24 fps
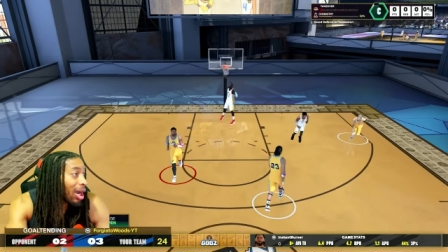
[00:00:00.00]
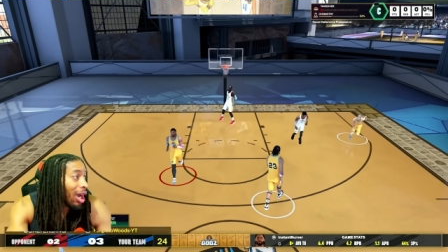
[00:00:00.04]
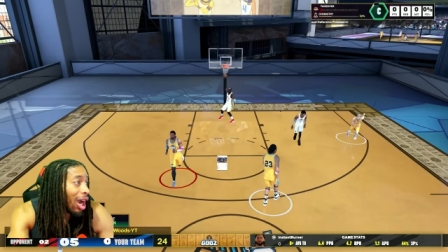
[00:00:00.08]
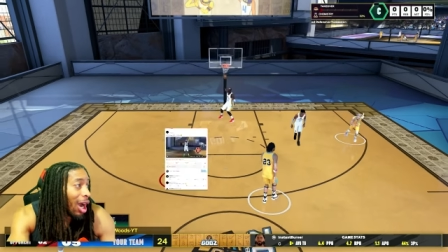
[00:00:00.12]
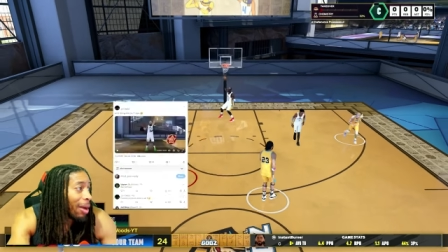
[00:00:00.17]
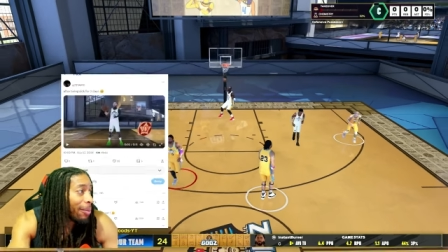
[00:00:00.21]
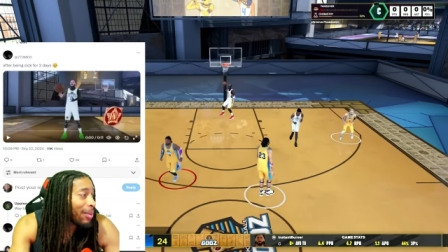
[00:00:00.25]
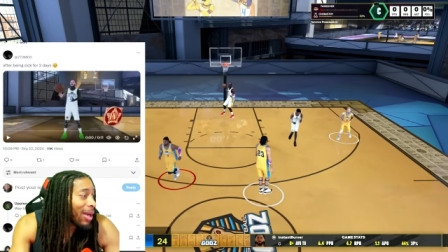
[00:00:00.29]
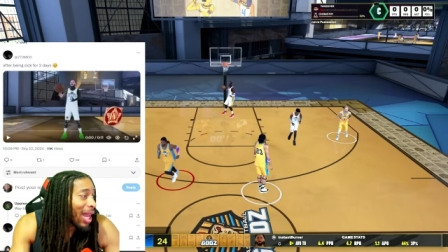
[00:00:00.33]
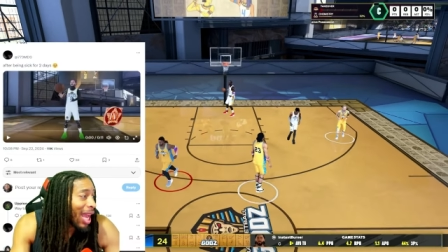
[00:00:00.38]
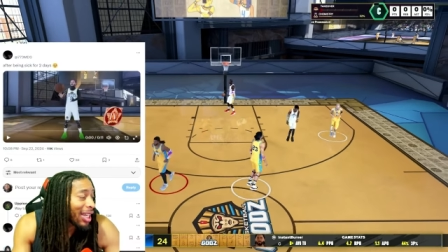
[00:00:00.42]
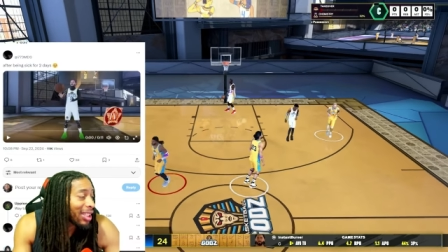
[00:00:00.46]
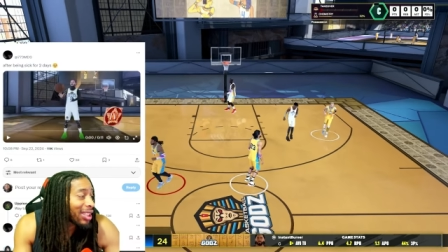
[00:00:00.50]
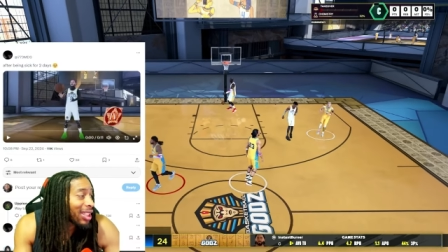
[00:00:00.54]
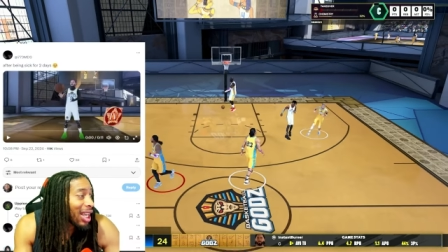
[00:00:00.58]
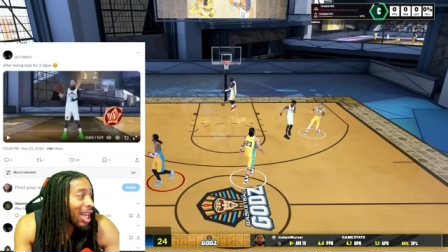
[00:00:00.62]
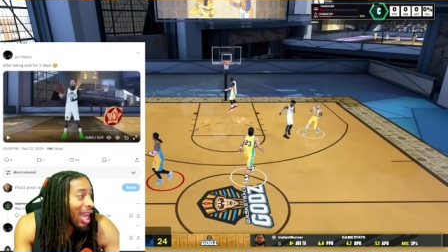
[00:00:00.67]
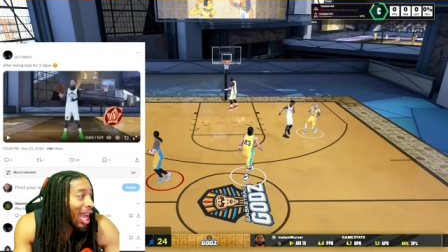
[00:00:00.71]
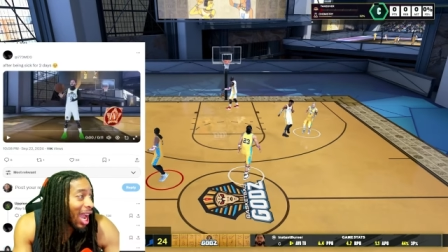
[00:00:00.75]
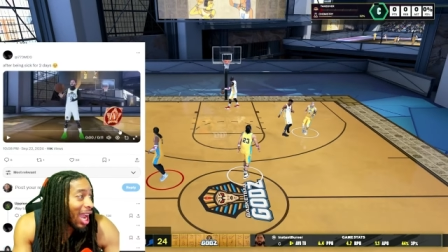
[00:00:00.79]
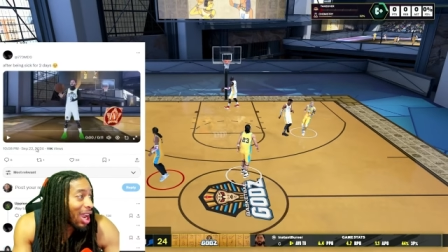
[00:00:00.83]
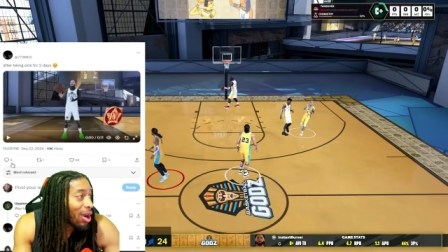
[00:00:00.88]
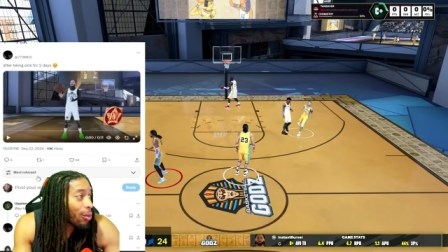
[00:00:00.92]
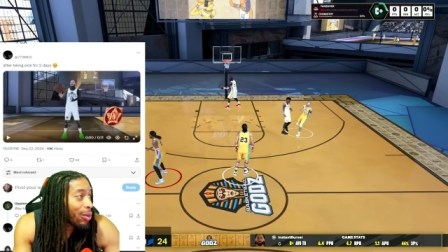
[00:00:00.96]
Up next,
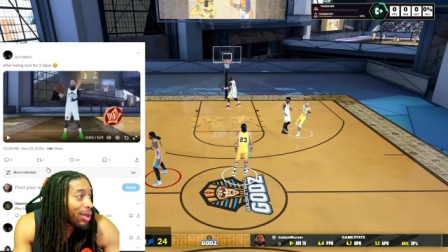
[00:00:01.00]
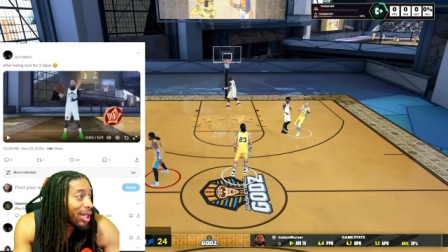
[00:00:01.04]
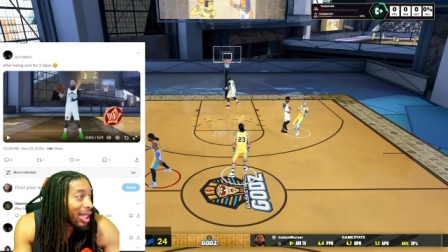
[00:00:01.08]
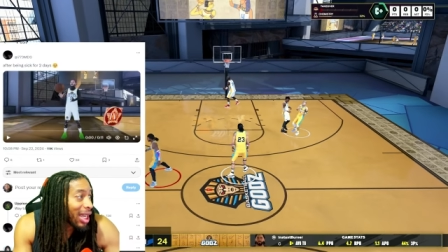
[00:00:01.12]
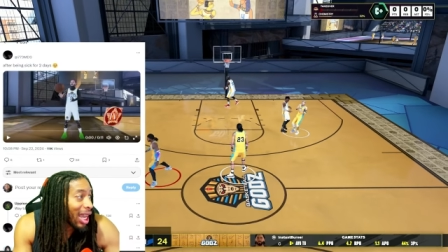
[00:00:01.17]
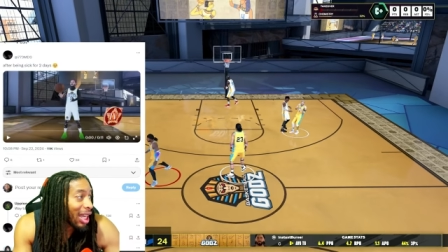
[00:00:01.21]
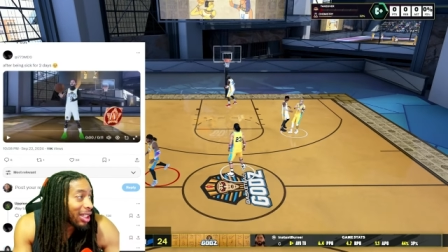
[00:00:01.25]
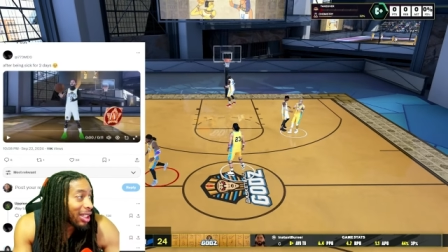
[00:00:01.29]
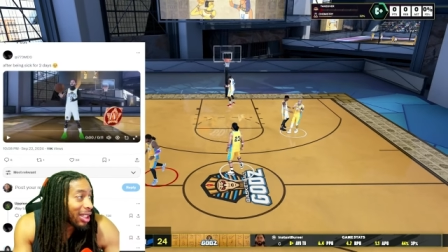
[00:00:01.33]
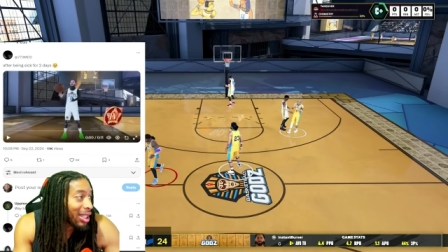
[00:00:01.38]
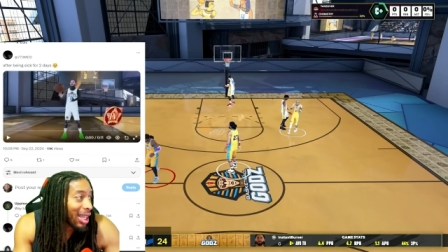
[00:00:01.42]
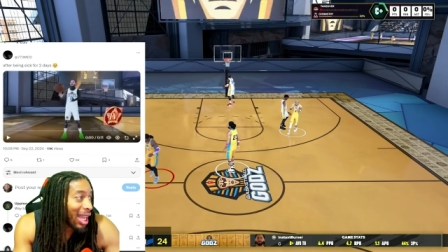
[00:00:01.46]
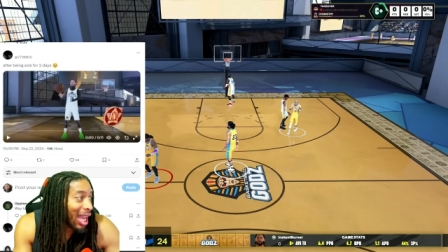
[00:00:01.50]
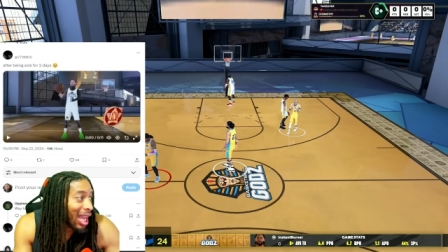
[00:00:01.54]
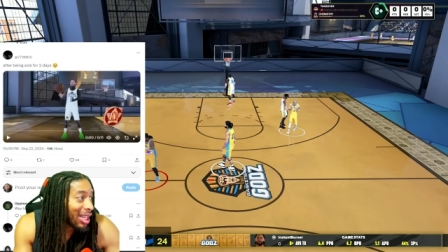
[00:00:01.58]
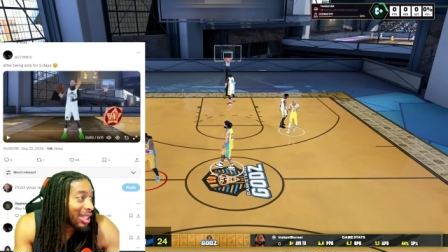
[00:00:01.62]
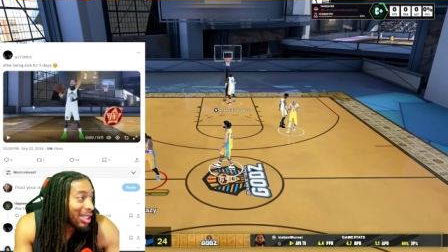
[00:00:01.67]
hey, we got the guy.